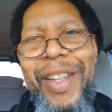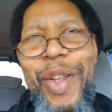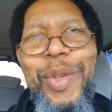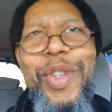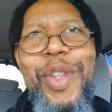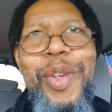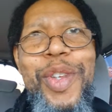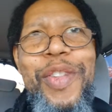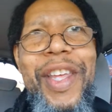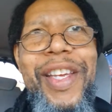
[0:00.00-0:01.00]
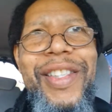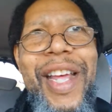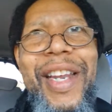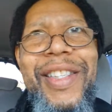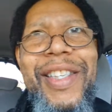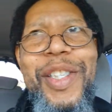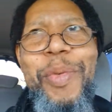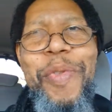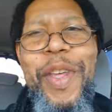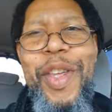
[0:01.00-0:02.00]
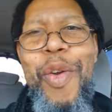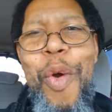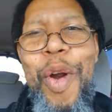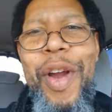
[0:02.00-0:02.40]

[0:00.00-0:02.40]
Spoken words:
Those are things that exist within your